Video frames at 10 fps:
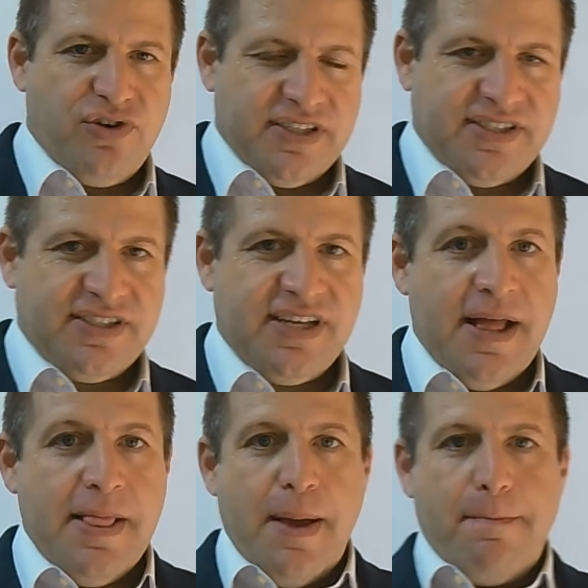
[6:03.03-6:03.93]

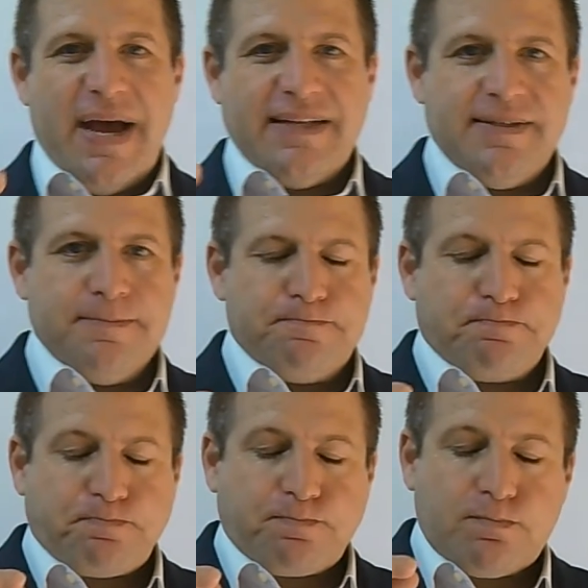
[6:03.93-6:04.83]
risks. But
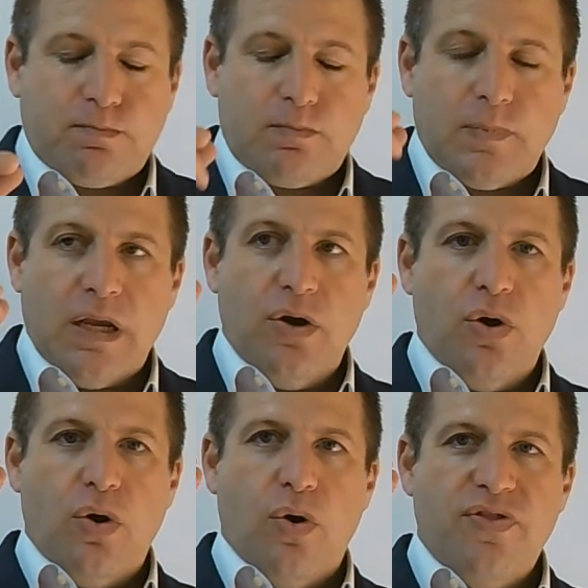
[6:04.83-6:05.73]

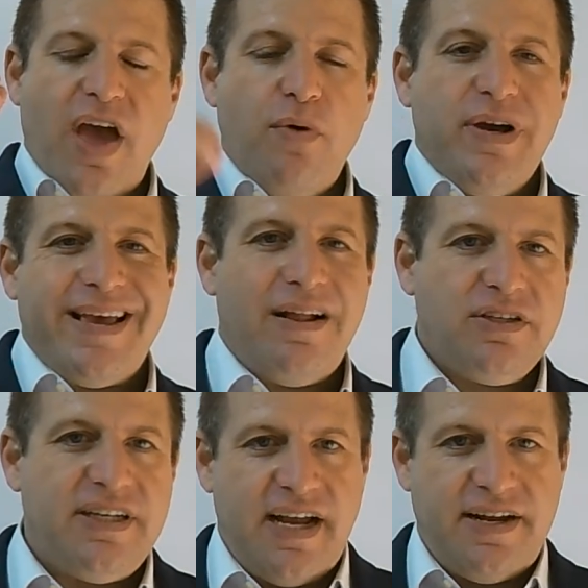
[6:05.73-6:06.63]
they were
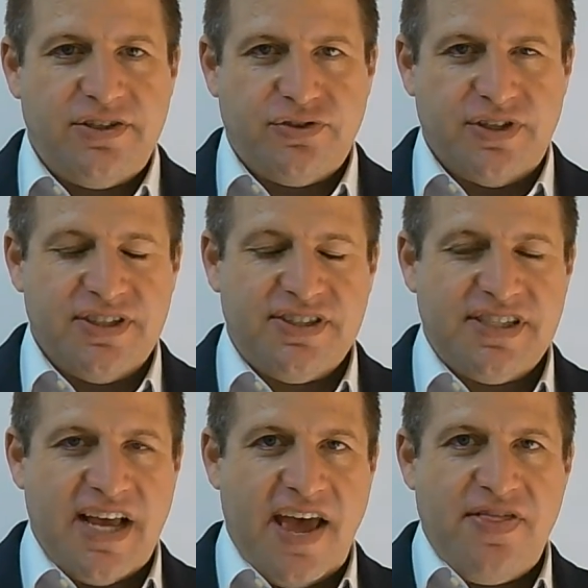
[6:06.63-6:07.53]
calculated
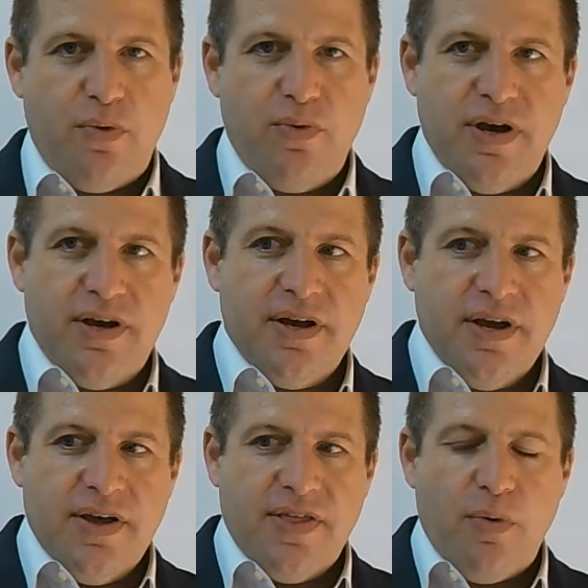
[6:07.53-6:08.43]
risks, and they
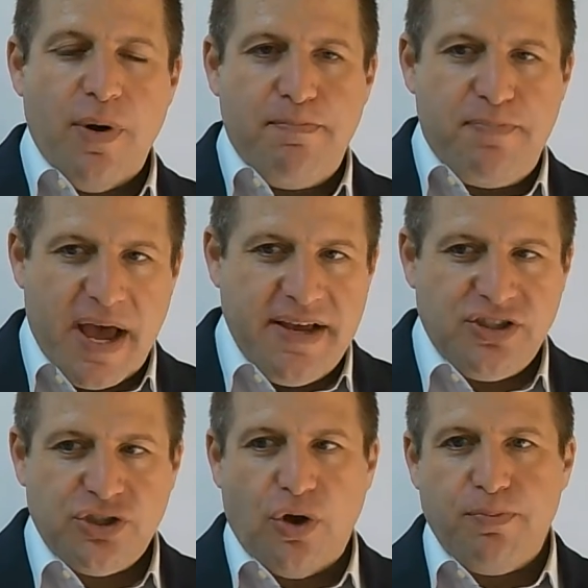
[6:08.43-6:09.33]
were
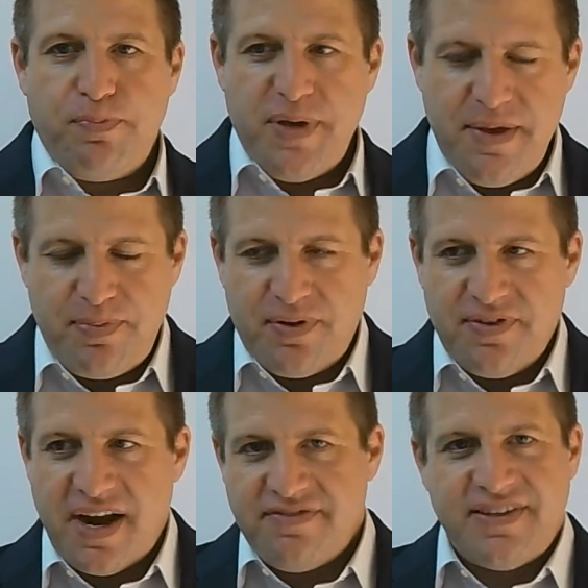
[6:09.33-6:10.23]
based on people
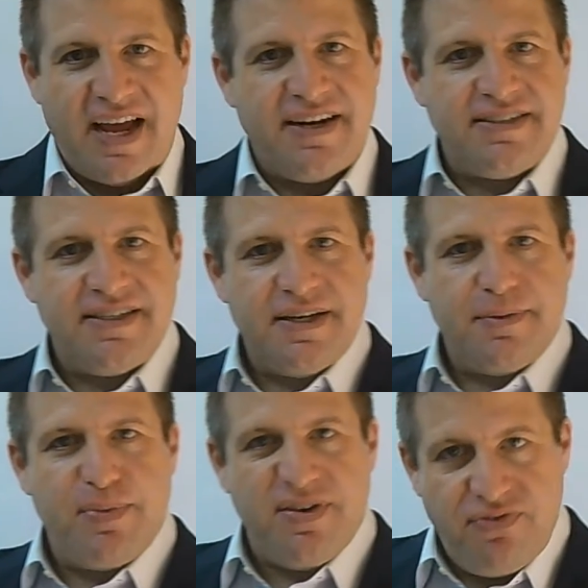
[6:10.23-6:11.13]
that have done it
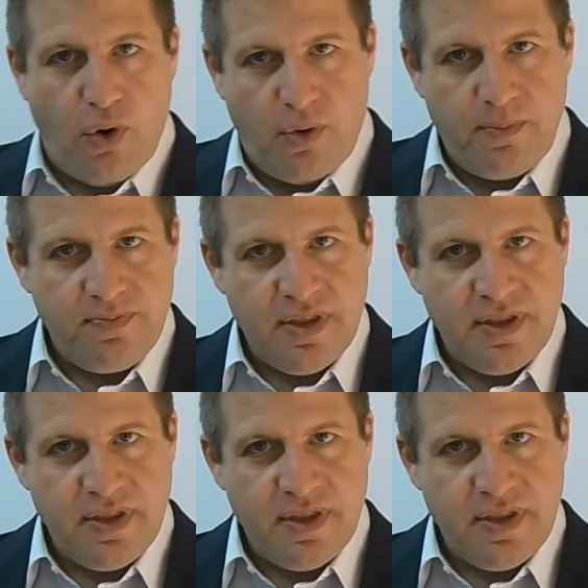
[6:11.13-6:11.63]
before.